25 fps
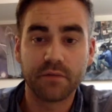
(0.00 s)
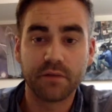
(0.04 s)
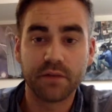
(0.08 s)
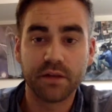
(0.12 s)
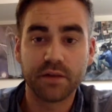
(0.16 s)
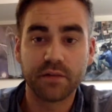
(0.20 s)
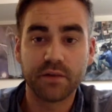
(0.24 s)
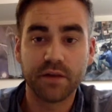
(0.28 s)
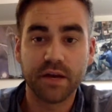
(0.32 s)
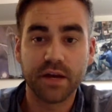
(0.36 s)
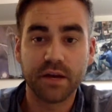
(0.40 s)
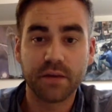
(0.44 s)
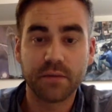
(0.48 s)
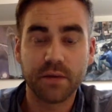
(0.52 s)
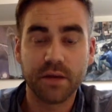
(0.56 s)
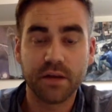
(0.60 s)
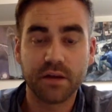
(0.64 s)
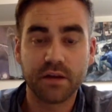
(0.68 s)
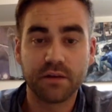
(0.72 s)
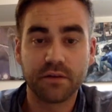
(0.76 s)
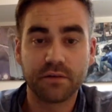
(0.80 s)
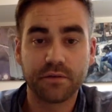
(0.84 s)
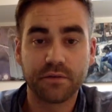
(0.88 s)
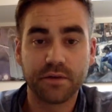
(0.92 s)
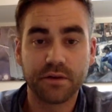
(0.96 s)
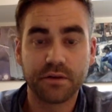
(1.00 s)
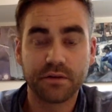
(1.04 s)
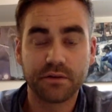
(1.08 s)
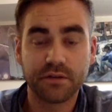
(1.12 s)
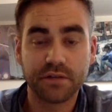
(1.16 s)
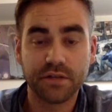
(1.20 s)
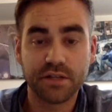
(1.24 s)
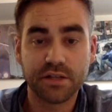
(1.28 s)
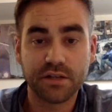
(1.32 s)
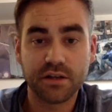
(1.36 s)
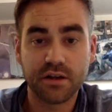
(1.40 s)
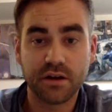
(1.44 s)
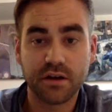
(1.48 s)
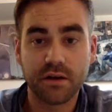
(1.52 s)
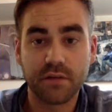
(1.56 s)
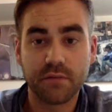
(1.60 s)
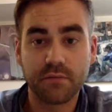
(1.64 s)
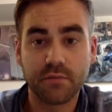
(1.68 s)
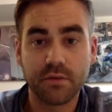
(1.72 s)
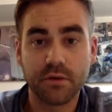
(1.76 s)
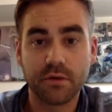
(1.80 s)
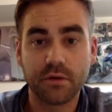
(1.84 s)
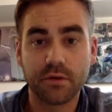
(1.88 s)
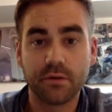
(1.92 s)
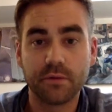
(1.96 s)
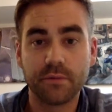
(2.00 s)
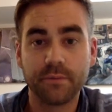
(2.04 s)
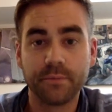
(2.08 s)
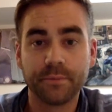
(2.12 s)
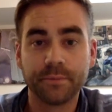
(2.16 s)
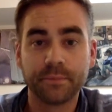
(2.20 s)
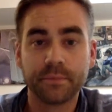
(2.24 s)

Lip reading: really recommend, if you're in startup mode,